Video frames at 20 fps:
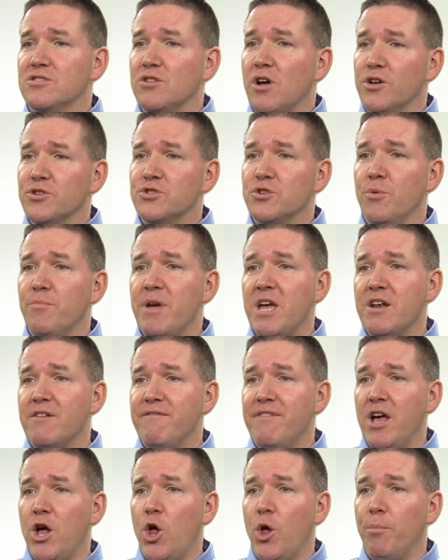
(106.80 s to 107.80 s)
is also made
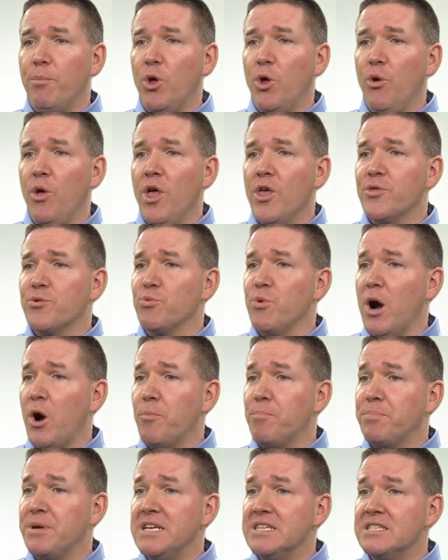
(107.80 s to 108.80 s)
available
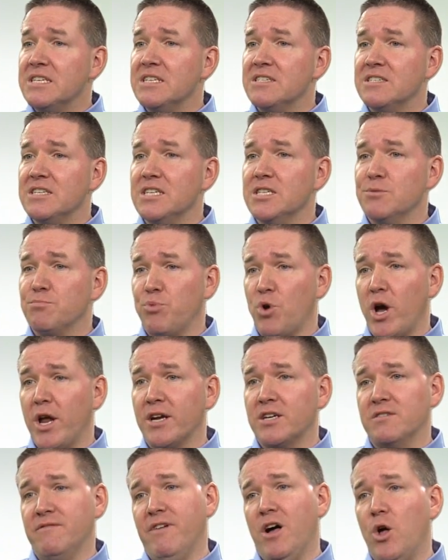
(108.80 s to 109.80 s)
throughout PTC's
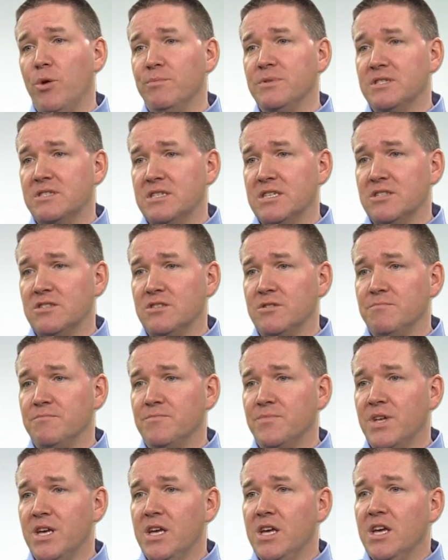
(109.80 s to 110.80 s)
product development system,
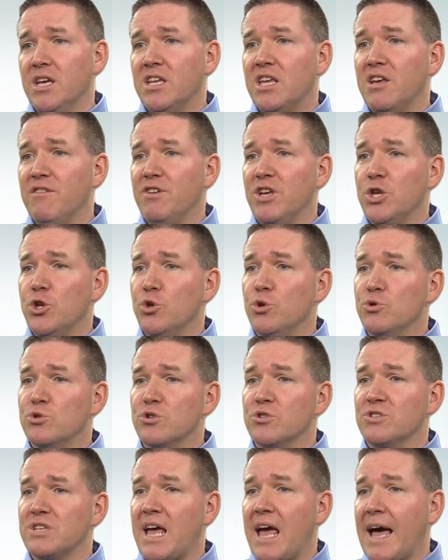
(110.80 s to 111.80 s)
giving
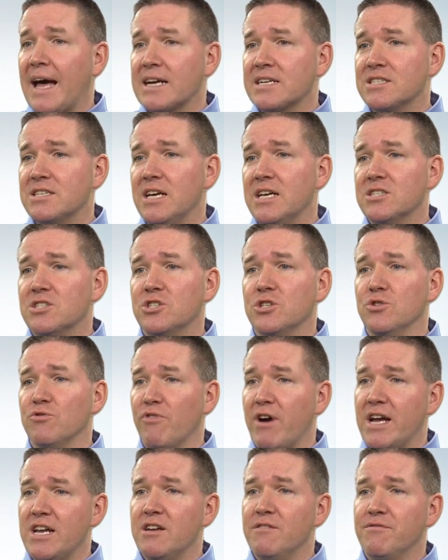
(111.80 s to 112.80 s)
users access to the
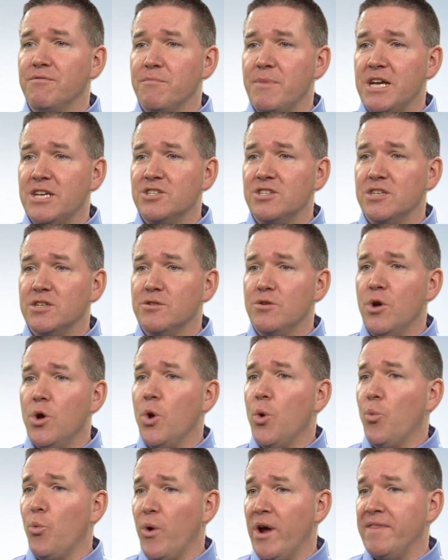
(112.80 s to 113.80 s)
right information
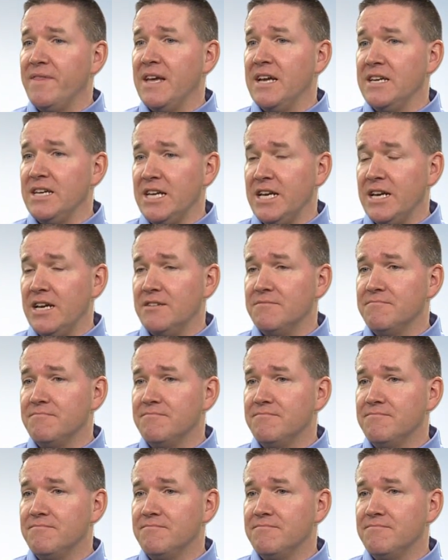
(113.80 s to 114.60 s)
when they need it.